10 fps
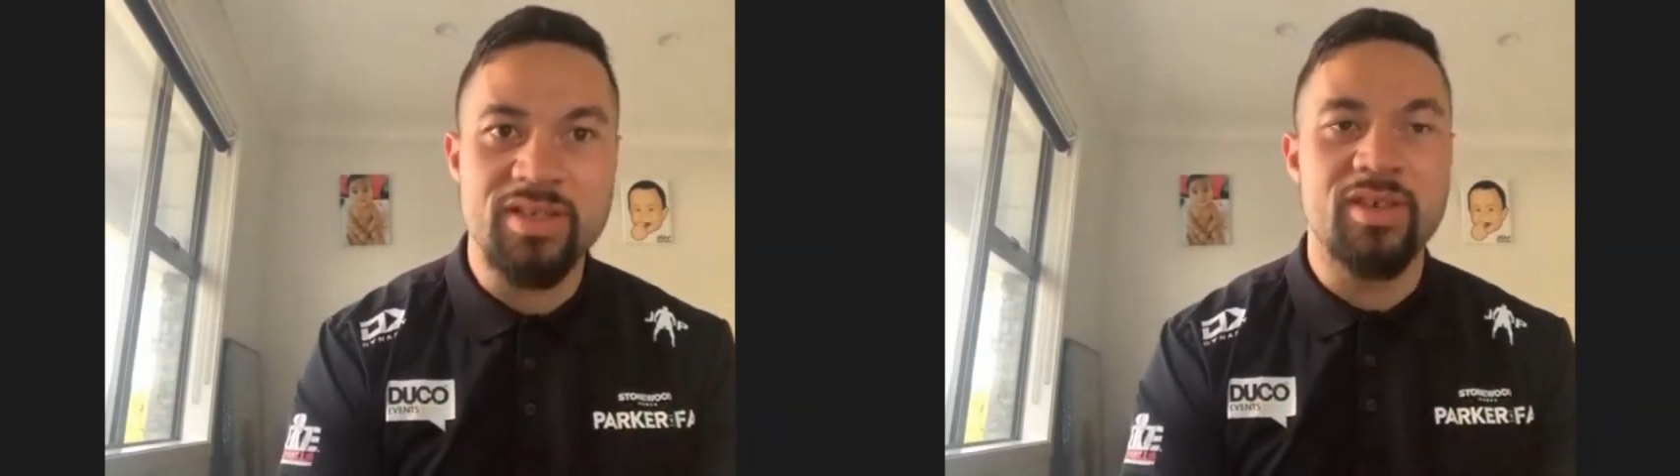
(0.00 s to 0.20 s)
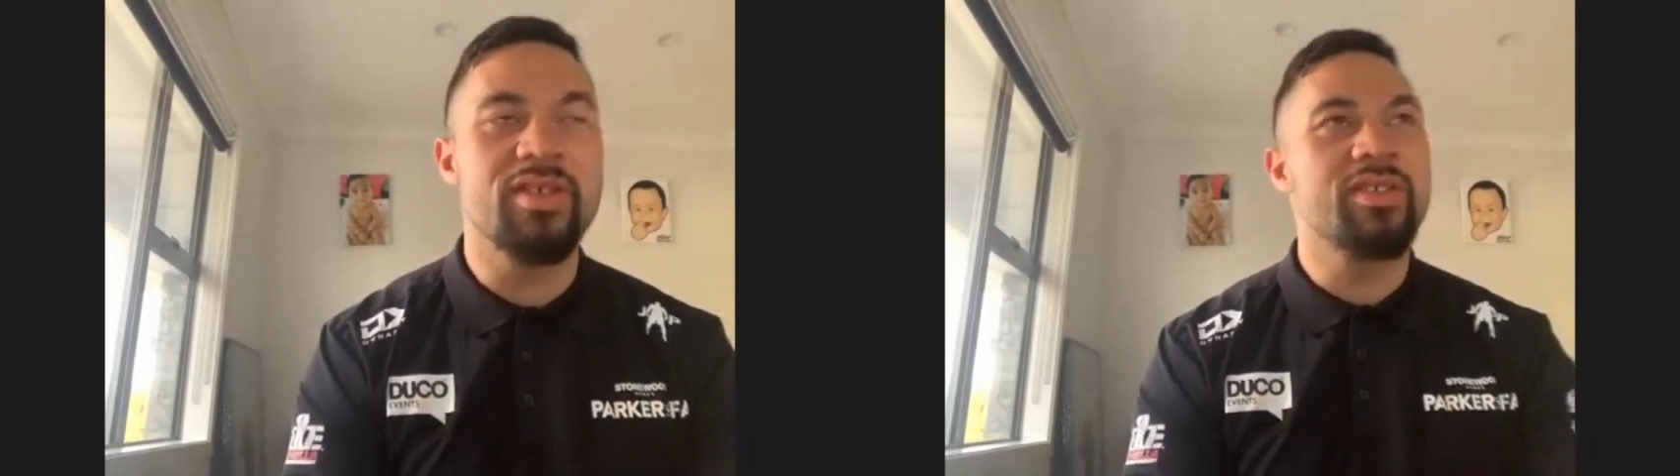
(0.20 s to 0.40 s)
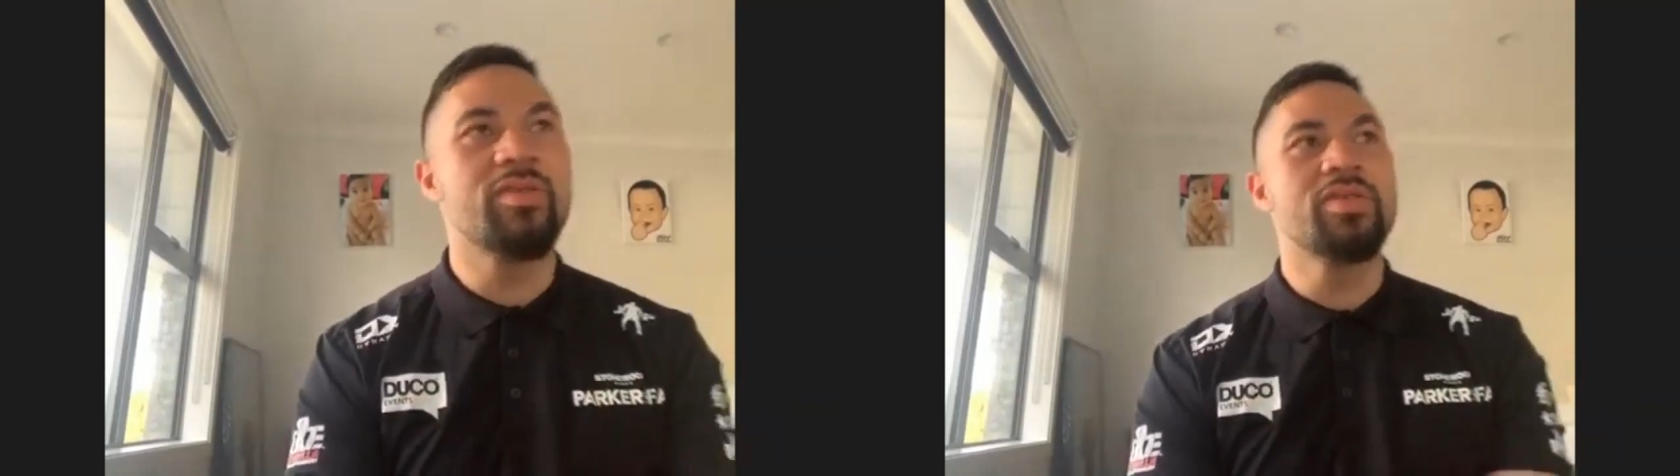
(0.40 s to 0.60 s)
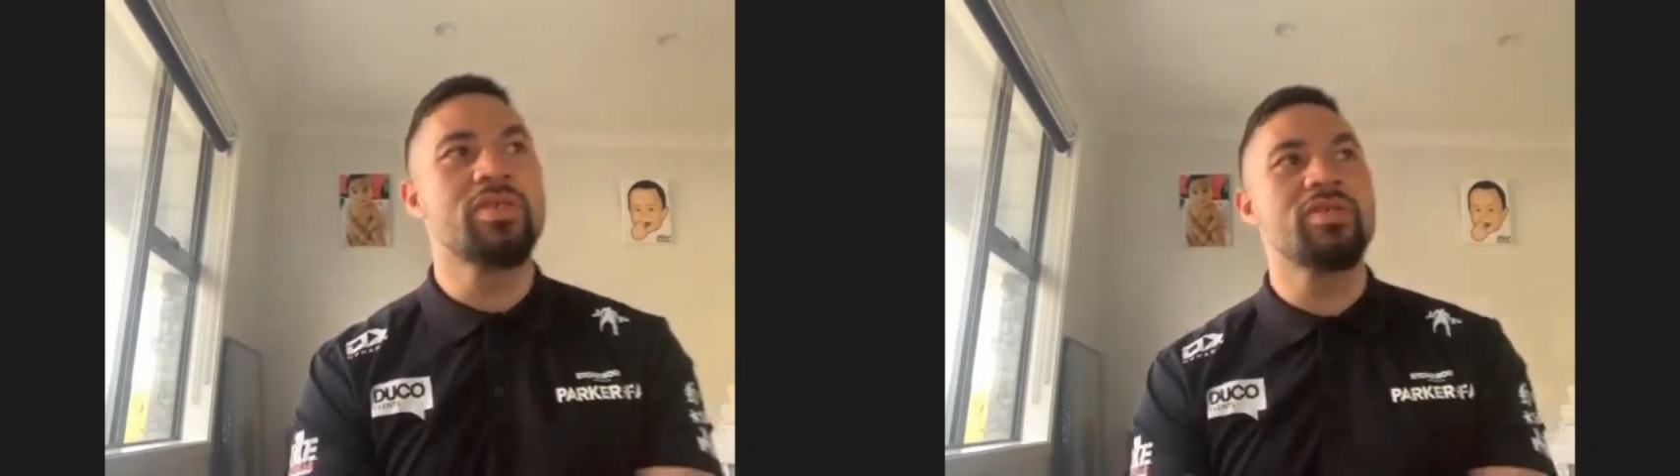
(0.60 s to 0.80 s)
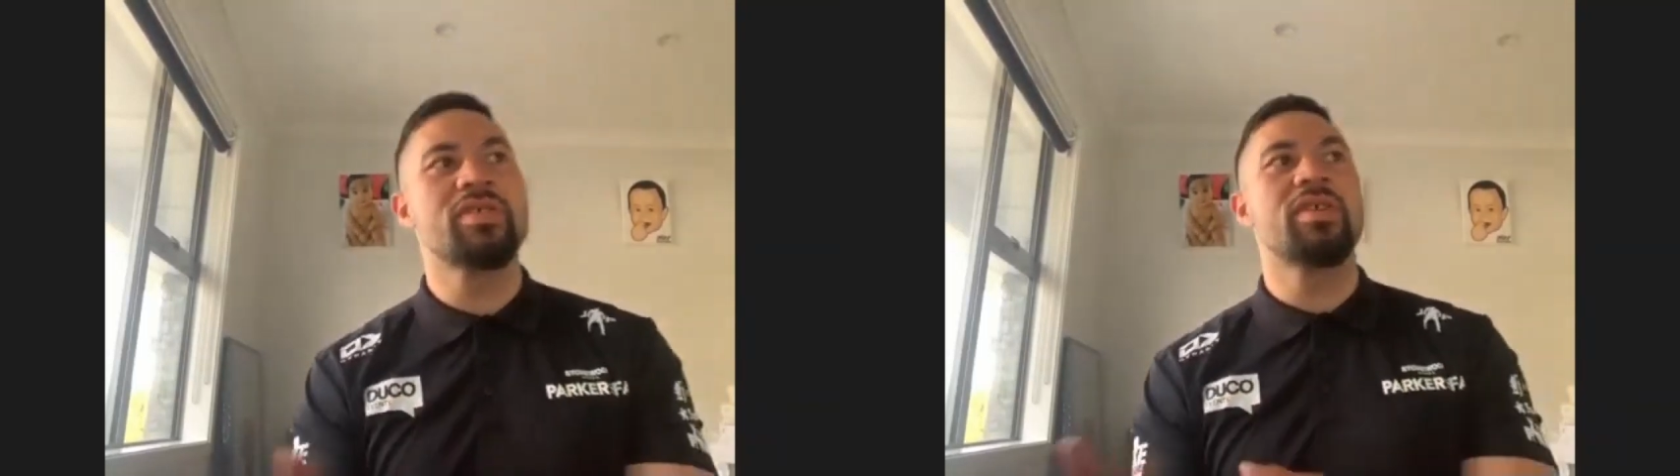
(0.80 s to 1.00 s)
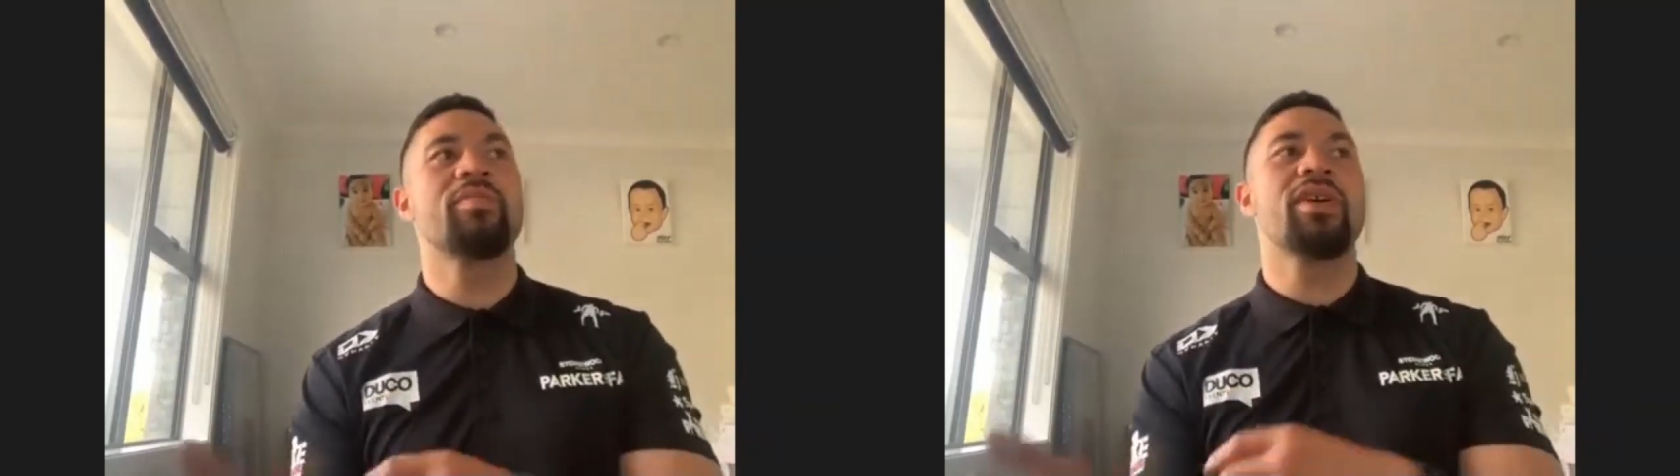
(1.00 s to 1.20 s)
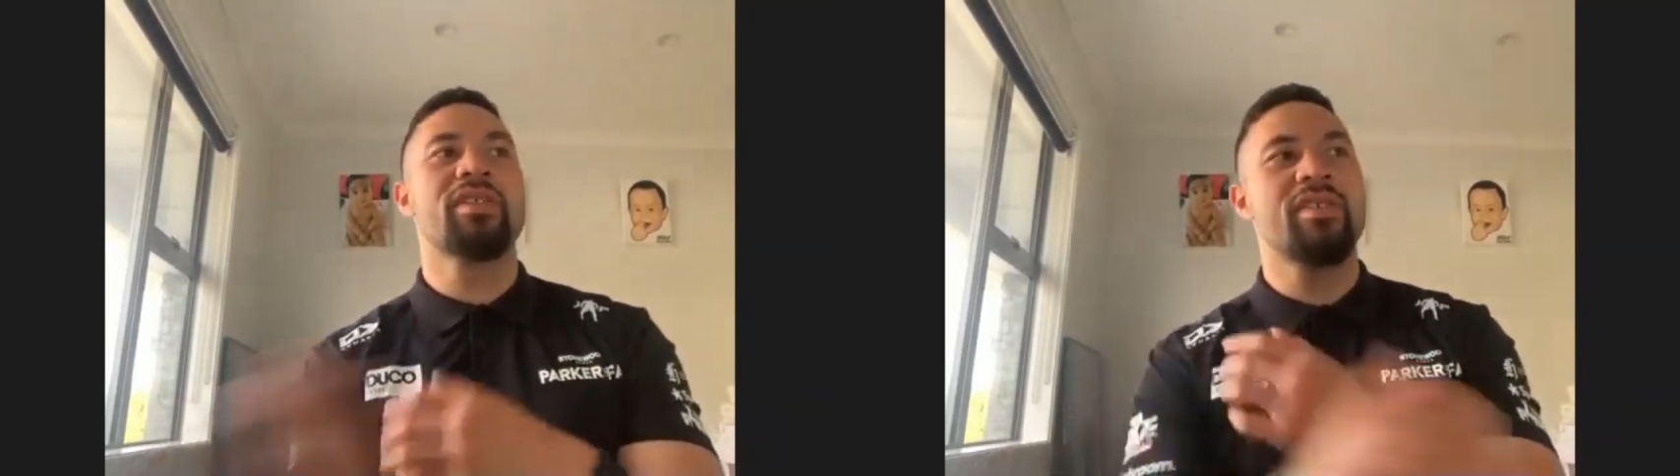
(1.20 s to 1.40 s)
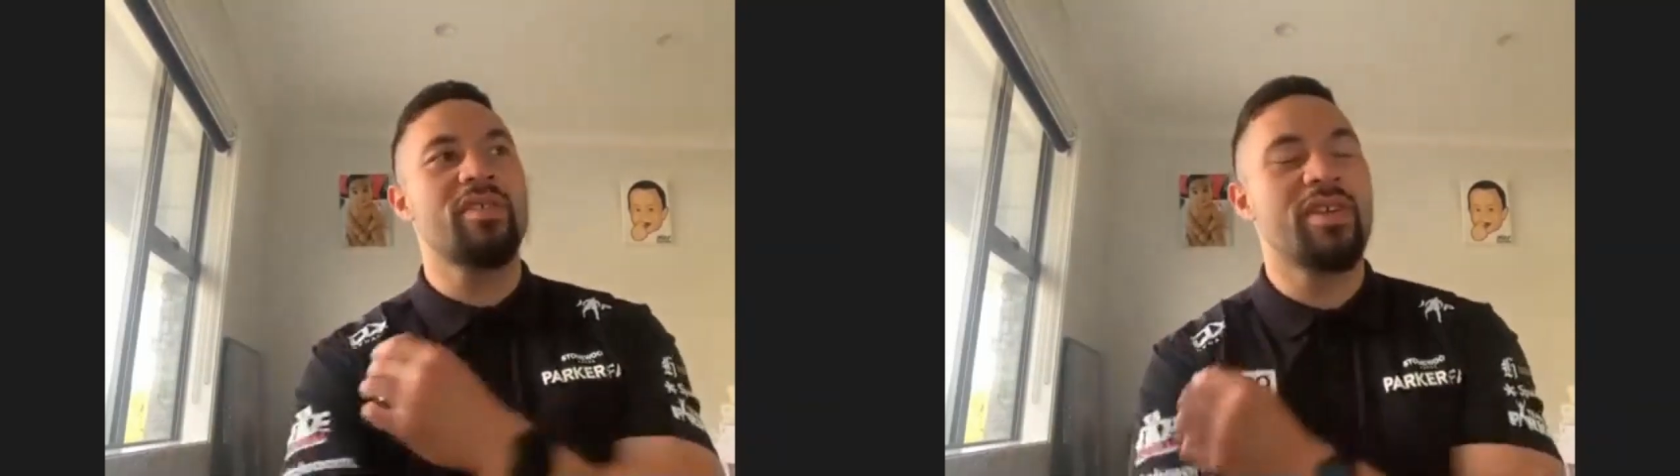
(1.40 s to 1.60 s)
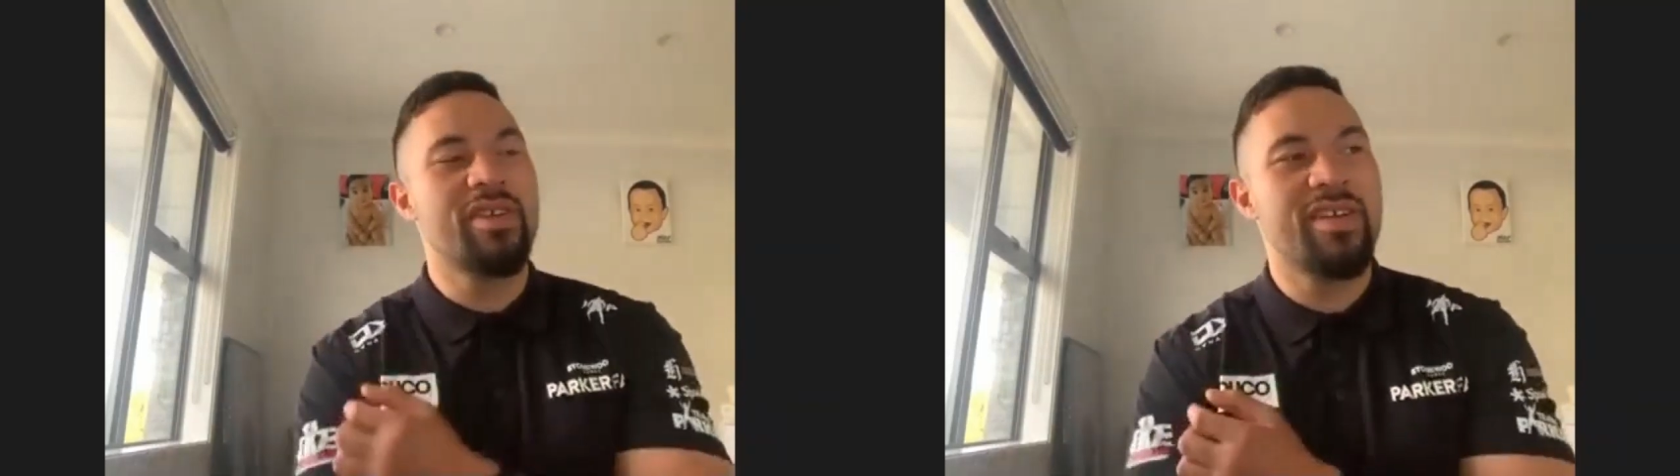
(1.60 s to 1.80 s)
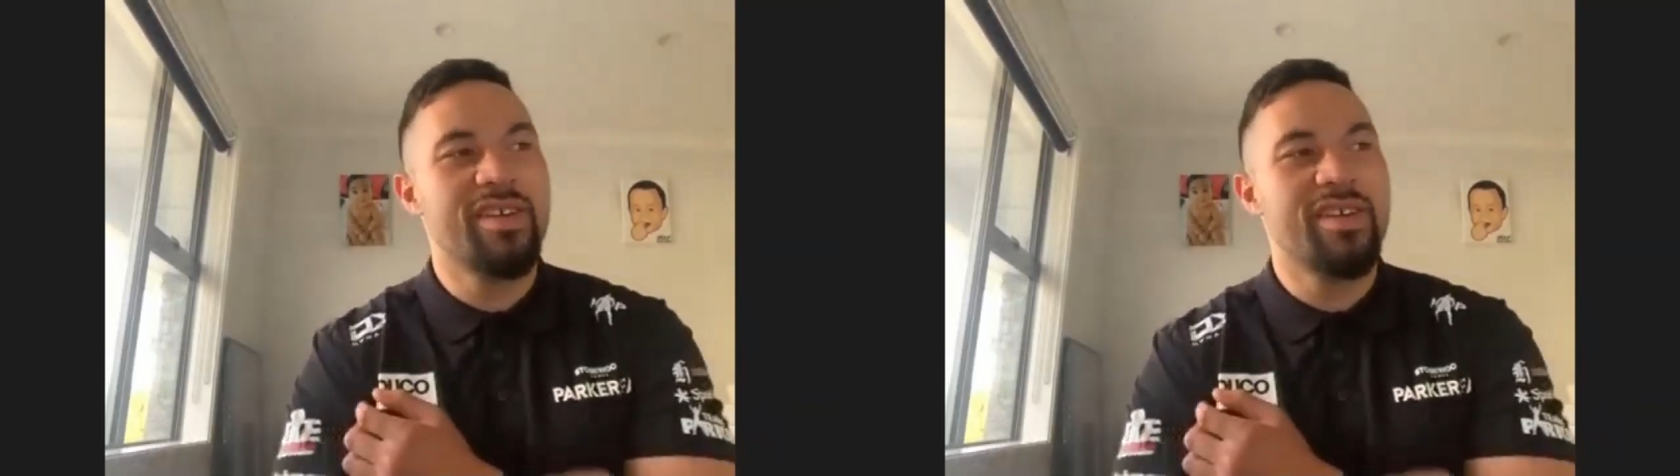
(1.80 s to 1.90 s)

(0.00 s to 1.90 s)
So it's always good to come back there and,